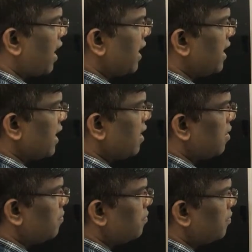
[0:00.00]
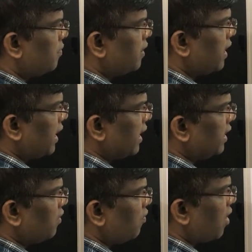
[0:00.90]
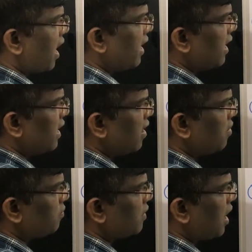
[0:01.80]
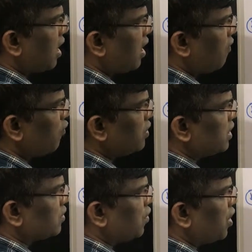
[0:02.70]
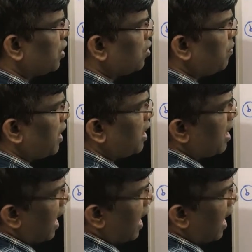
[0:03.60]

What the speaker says: addendum, the which is going to be